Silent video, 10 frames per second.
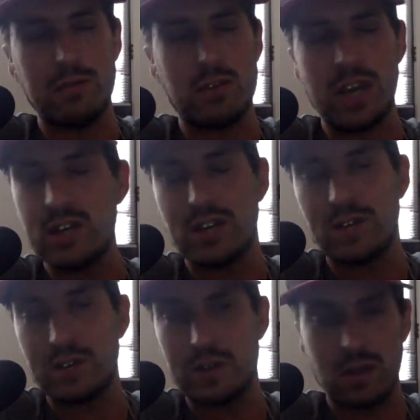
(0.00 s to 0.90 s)
changing
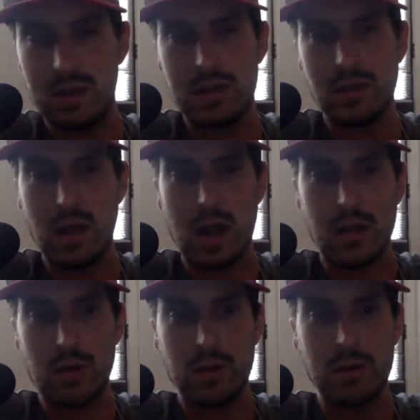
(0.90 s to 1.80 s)
facilities, a
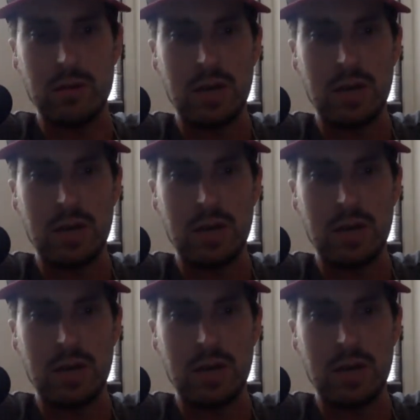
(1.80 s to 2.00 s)
locker room,